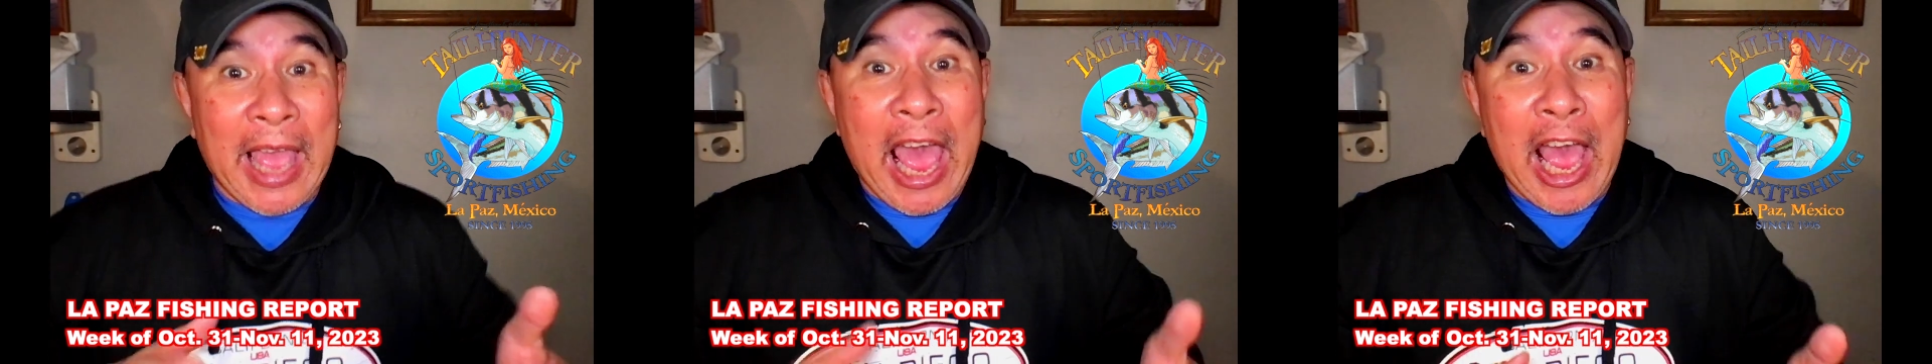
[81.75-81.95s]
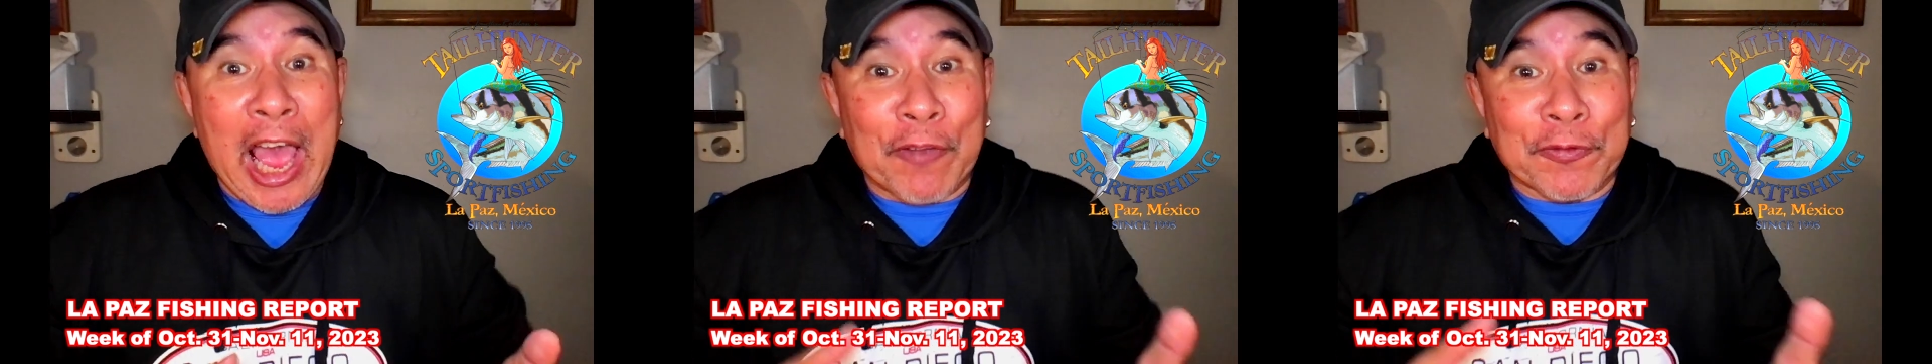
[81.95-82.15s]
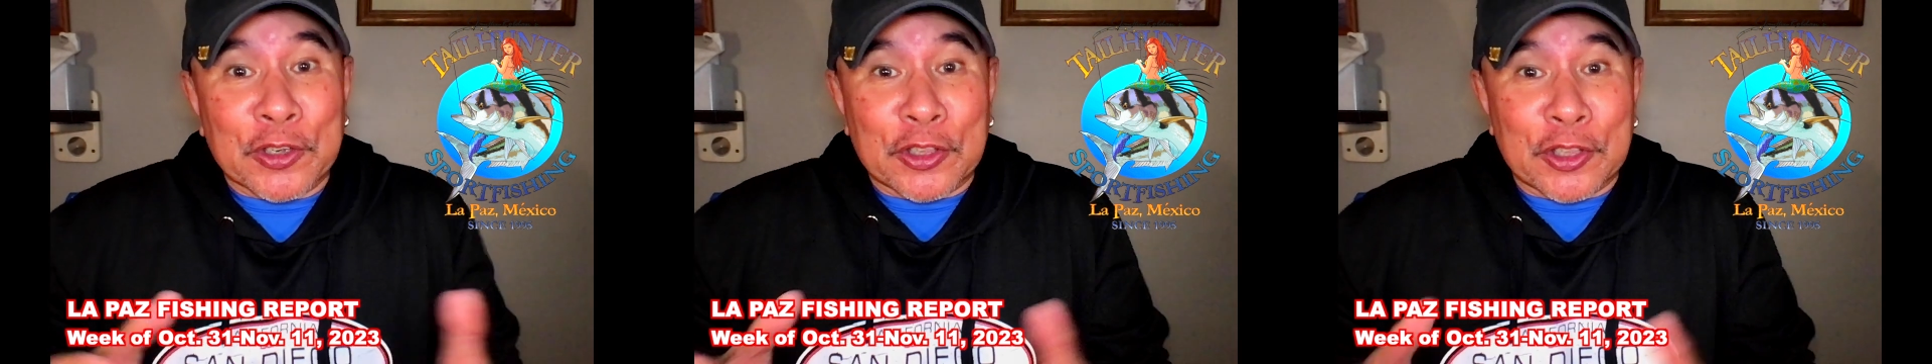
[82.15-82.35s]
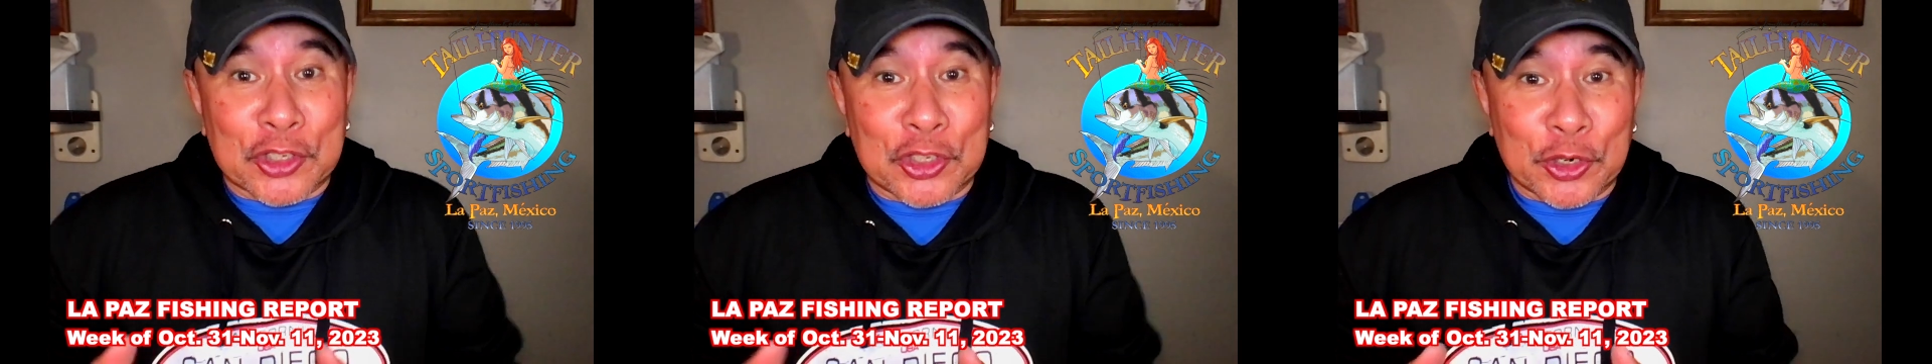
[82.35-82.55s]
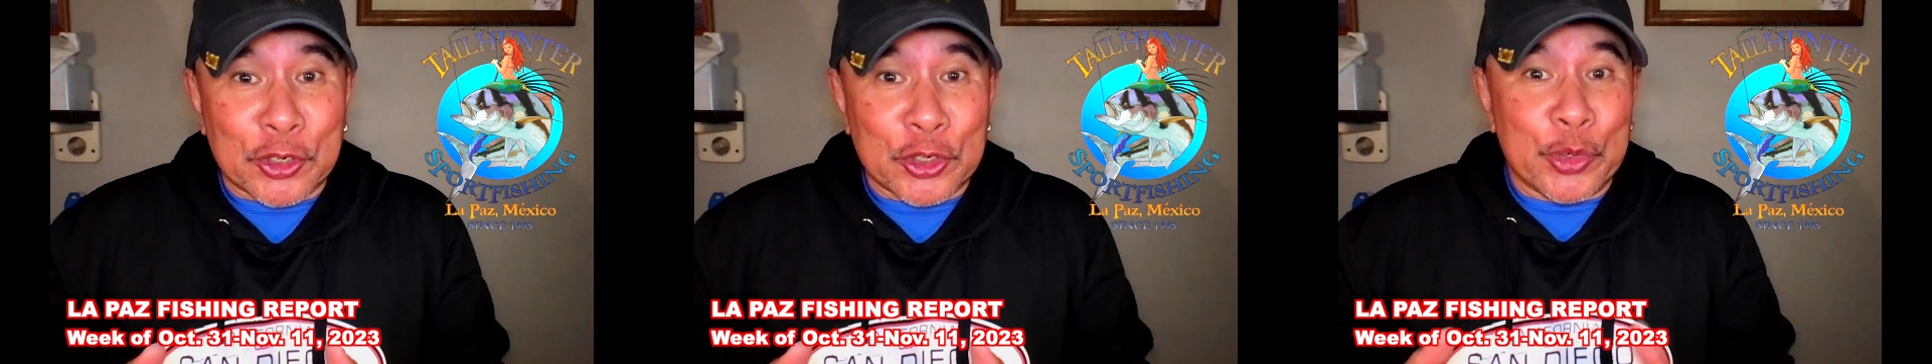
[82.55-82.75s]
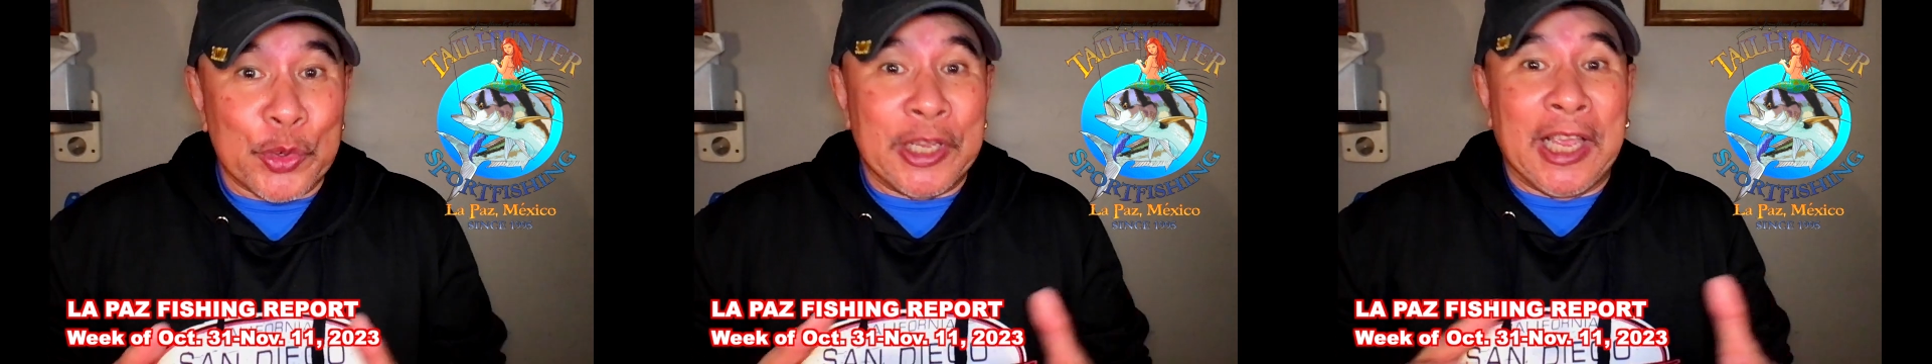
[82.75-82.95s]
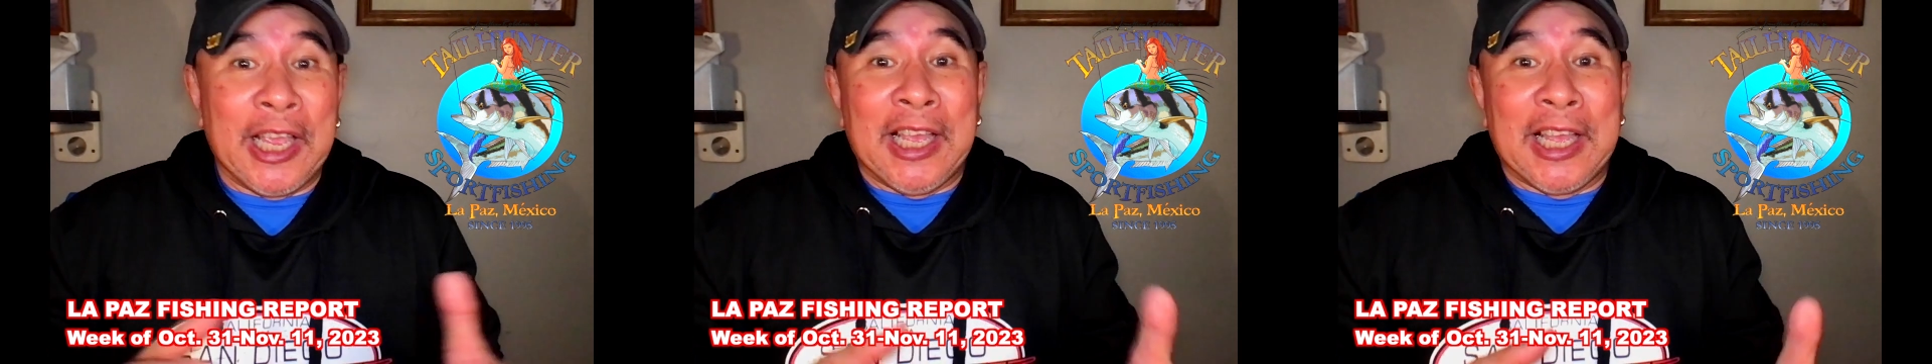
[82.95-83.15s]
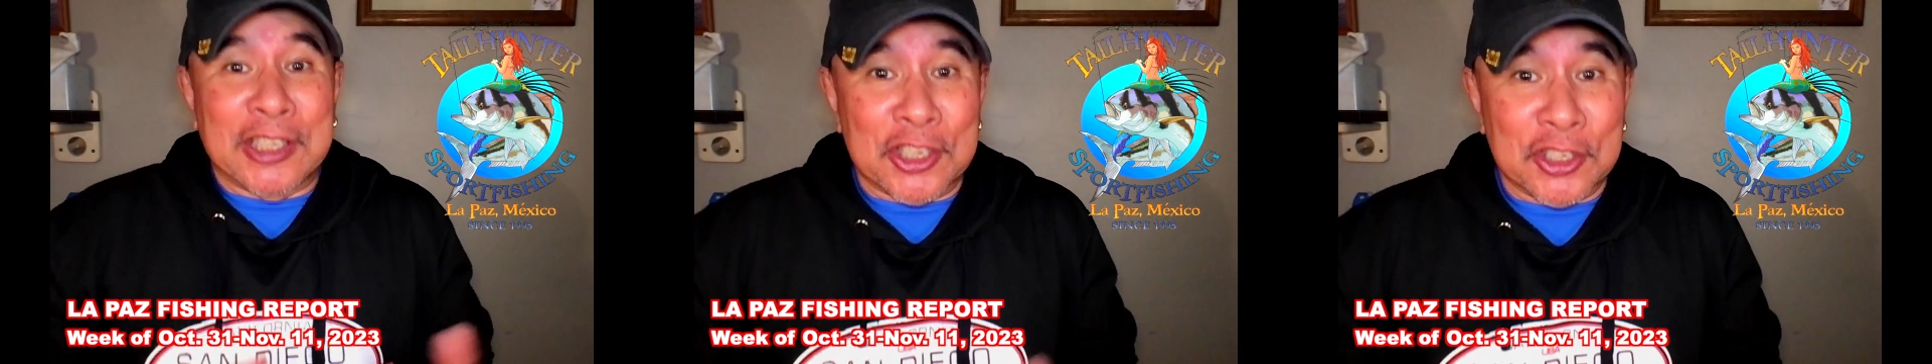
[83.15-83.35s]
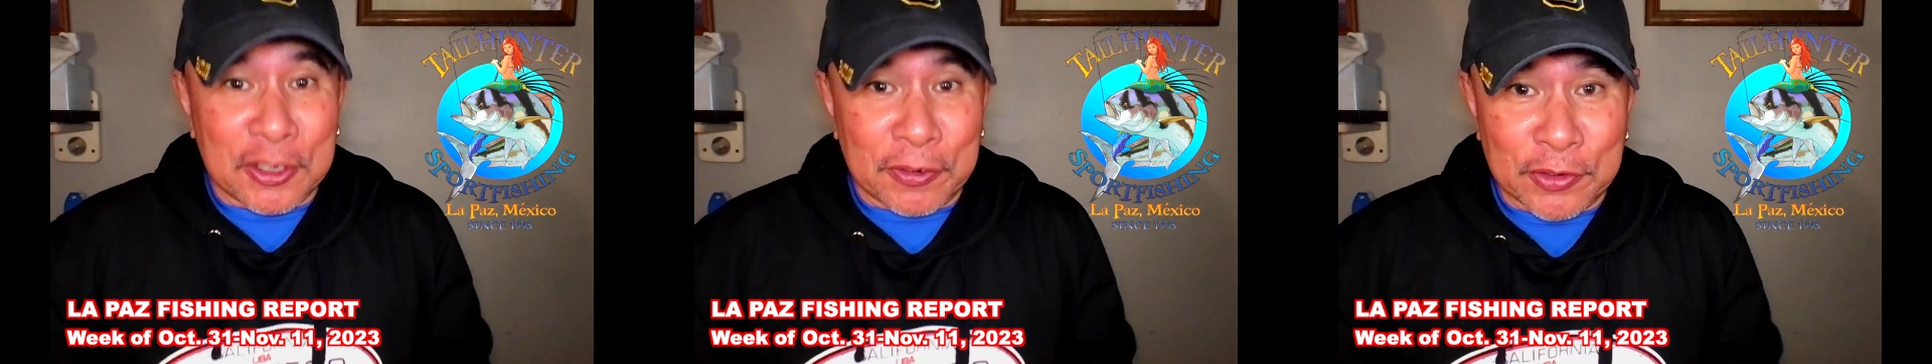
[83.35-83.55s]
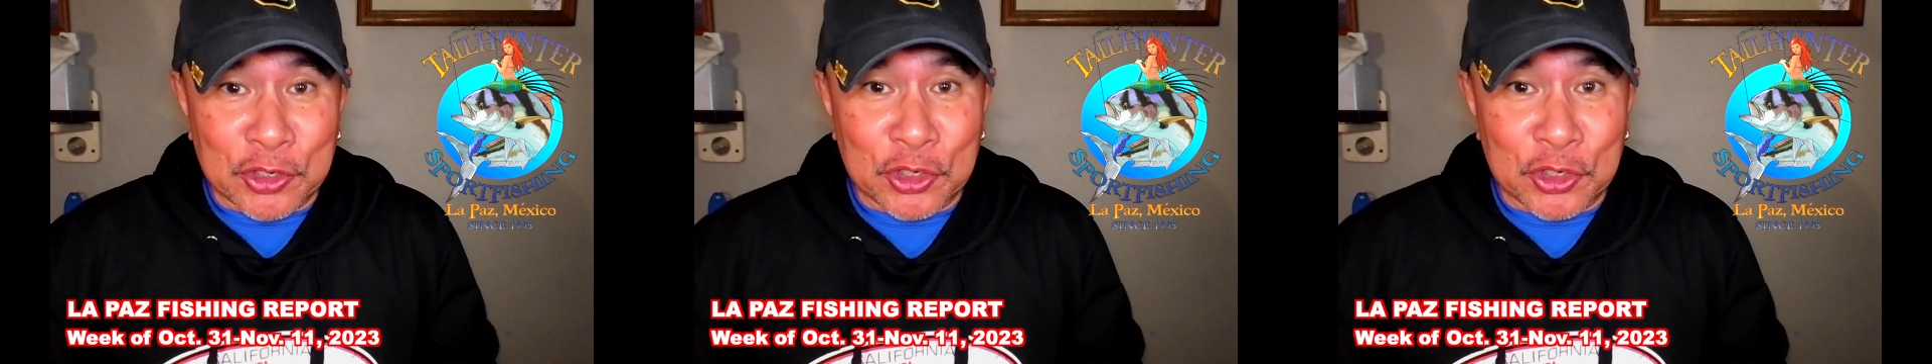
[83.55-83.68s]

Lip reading: After the surgery, it's a different